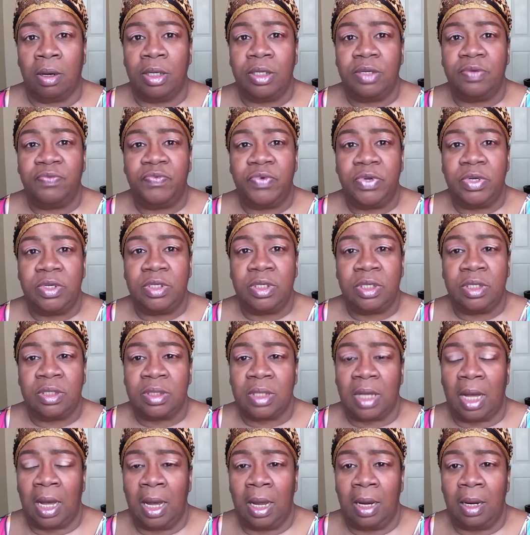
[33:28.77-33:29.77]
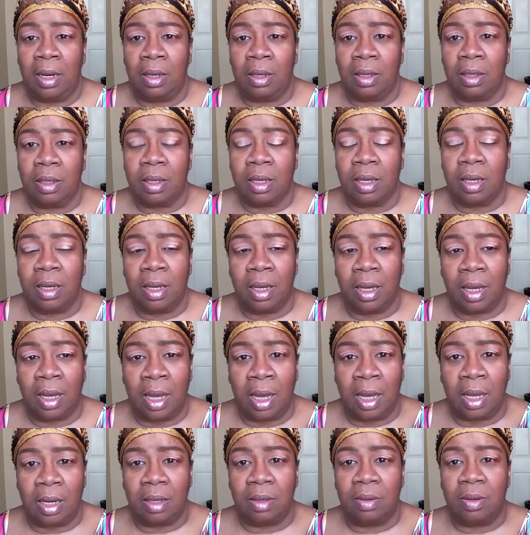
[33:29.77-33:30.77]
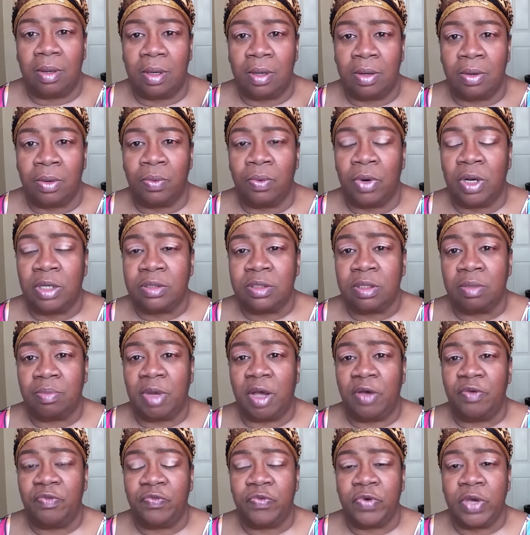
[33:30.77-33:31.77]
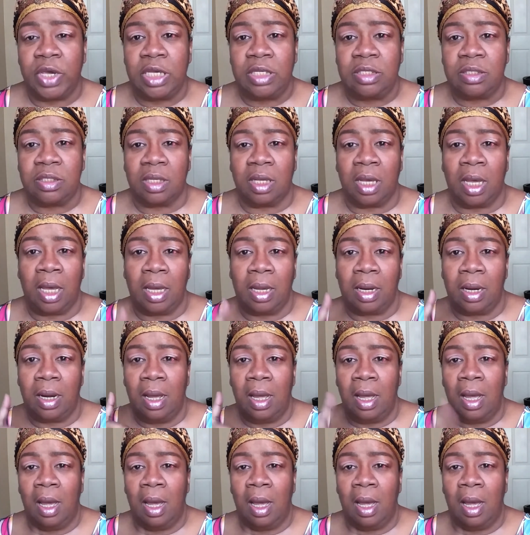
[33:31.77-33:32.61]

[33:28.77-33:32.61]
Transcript: finish this eye look and the rest of my face, and